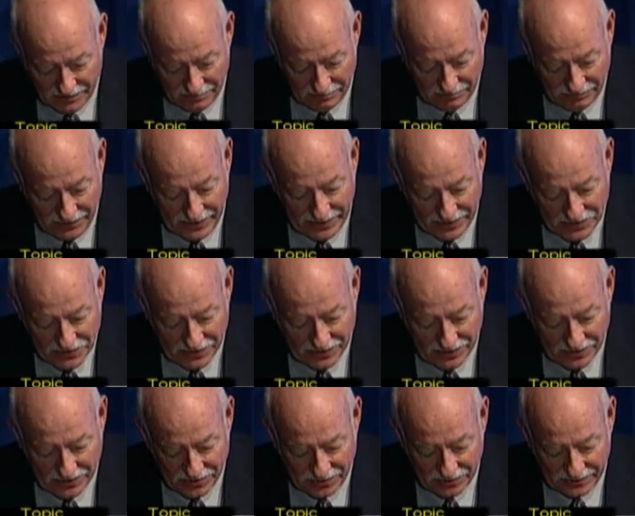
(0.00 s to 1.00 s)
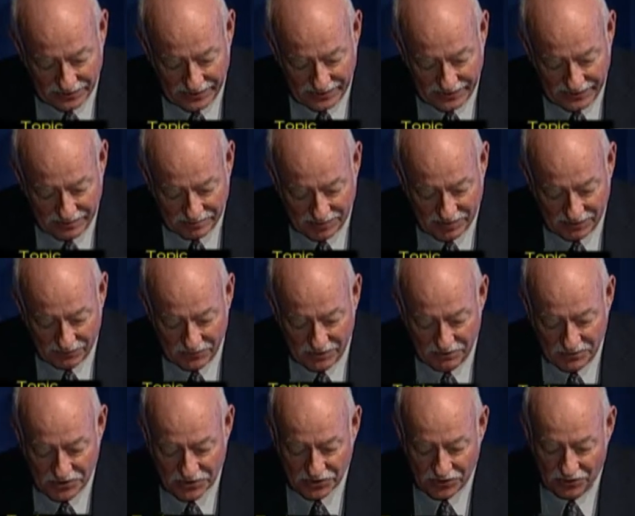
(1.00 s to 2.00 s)
Blake is going to talk today about what
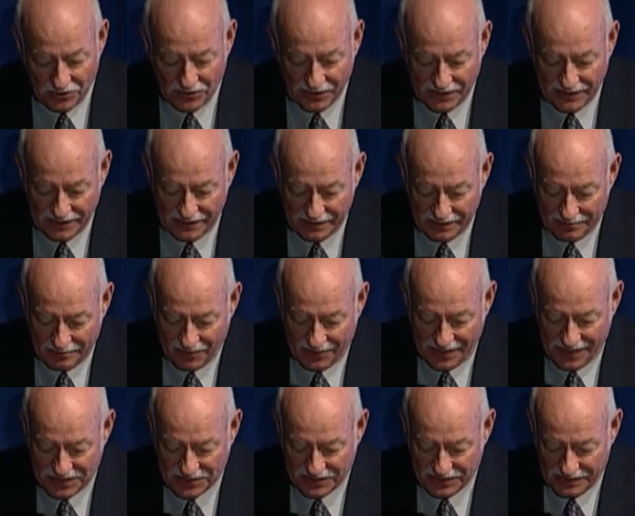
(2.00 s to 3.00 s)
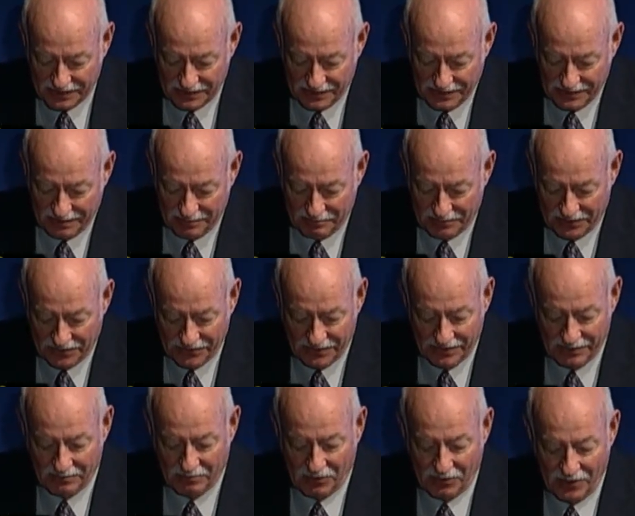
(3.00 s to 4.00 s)
was going on in Nebraska in the
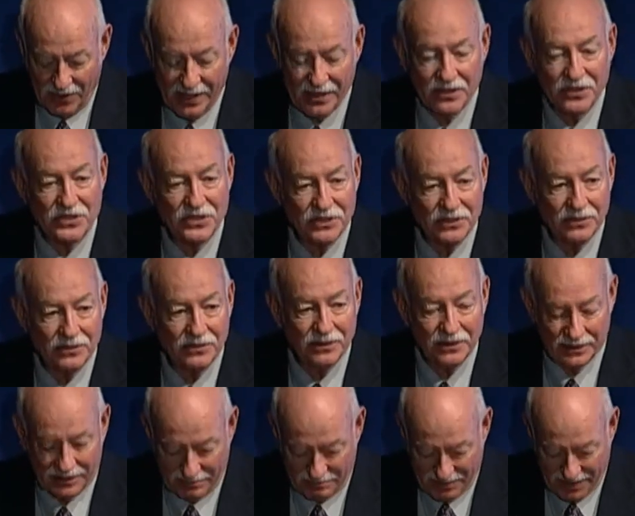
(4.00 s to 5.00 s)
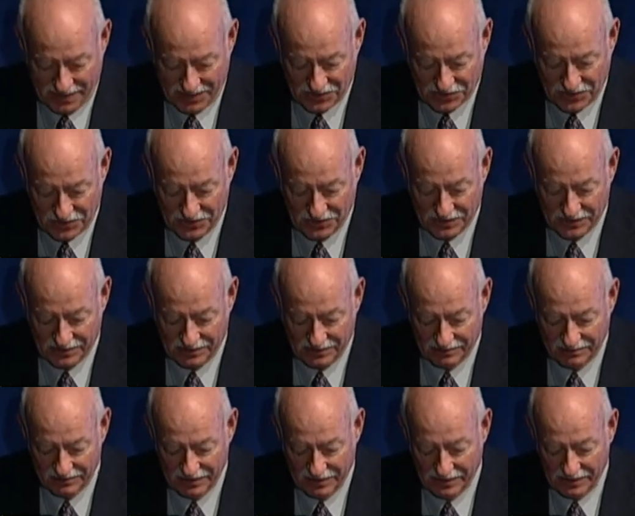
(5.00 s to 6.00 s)
period prior to the passage
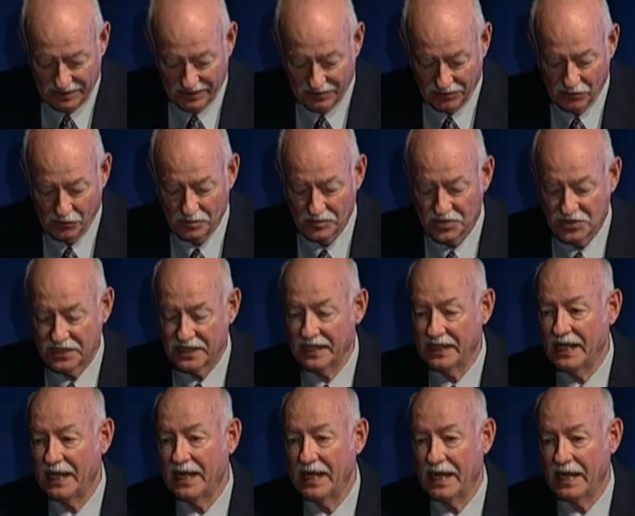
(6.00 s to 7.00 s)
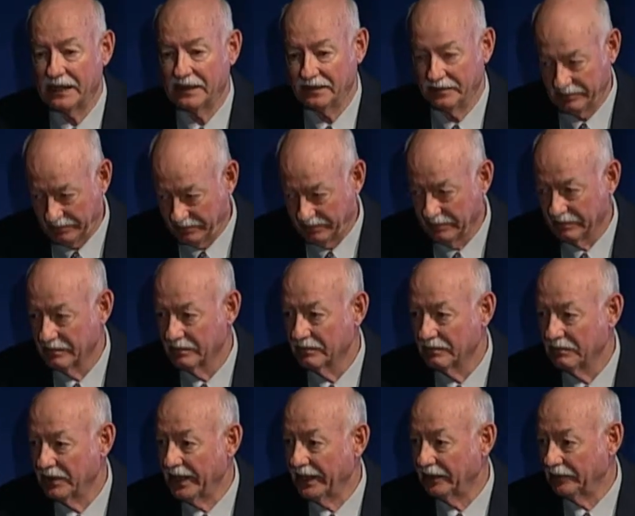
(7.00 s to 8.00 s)
of the Homestead Act.
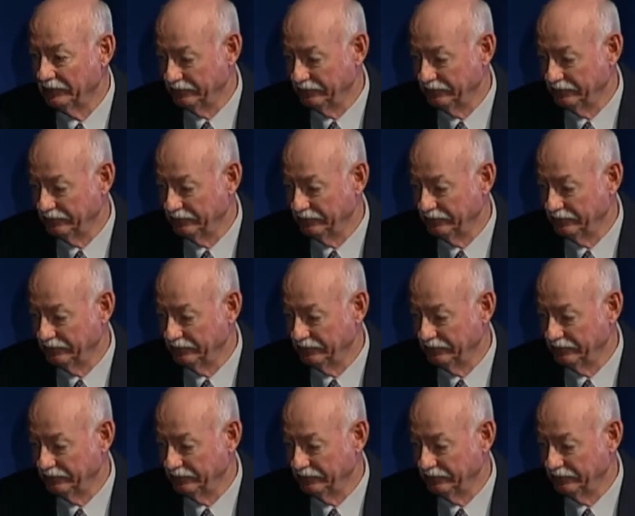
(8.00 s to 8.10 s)
Blake.